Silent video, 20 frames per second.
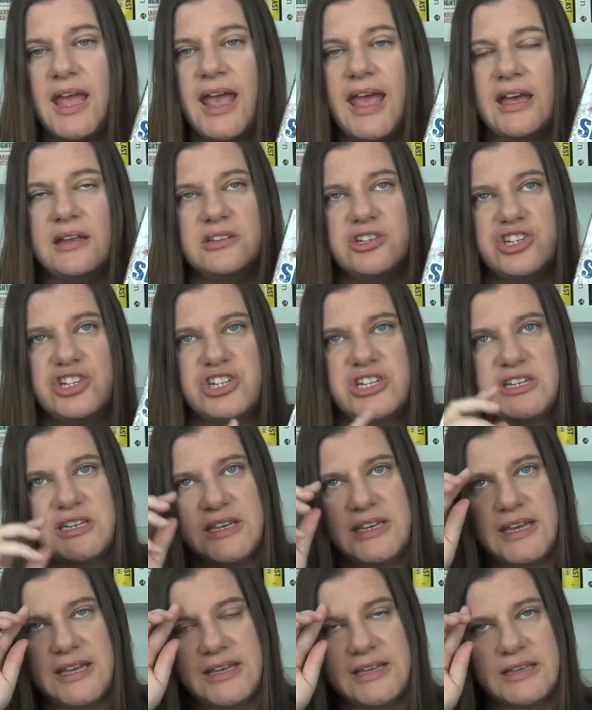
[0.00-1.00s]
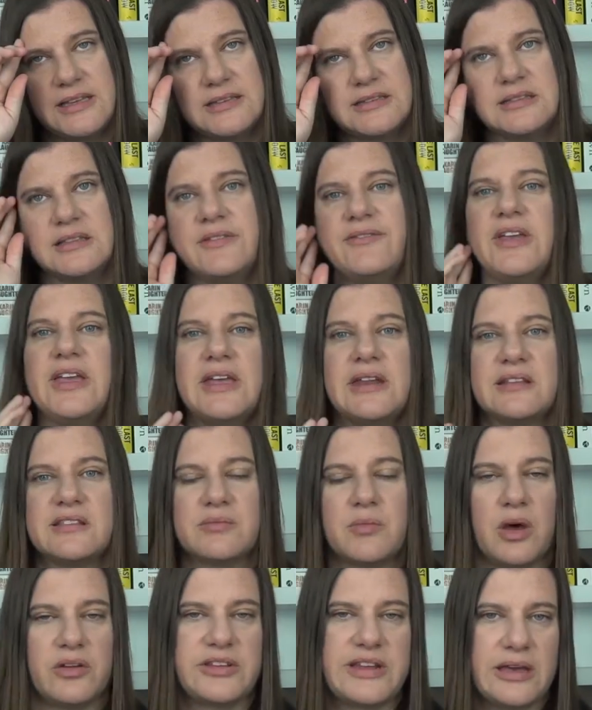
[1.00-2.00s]
And she is living in a
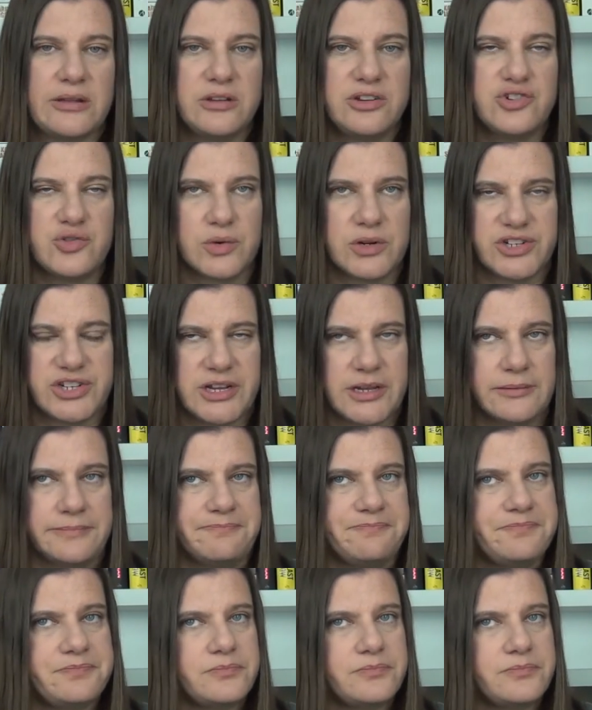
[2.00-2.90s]
small town in Georgia.